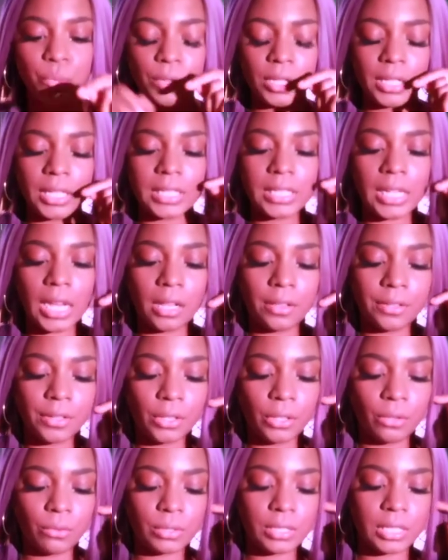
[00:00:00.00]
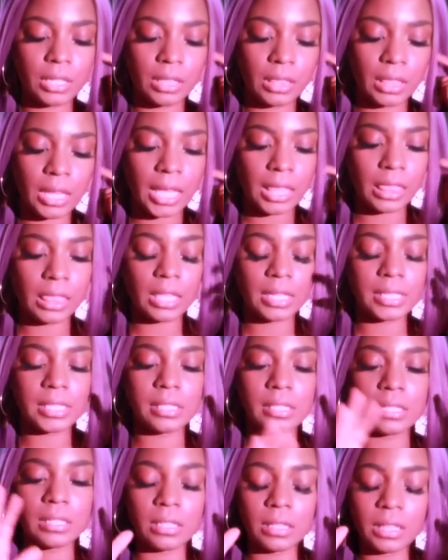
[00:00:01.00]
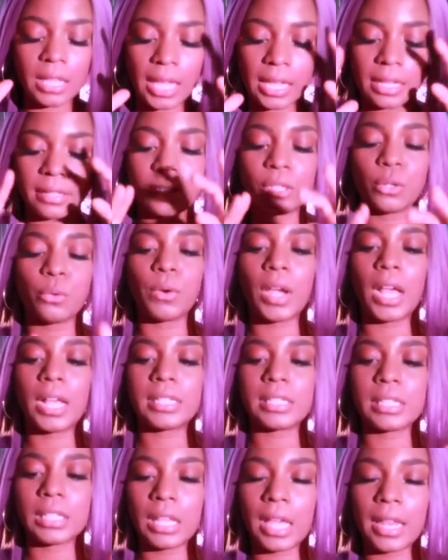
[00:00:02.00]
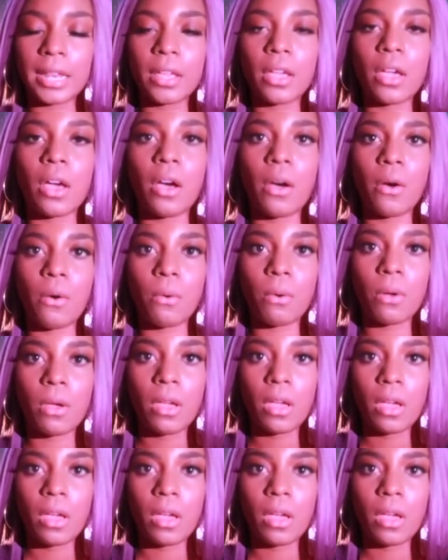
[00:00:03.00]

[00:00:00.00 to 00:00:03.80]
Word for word: really telling you to let this, lay it to rest, let it go.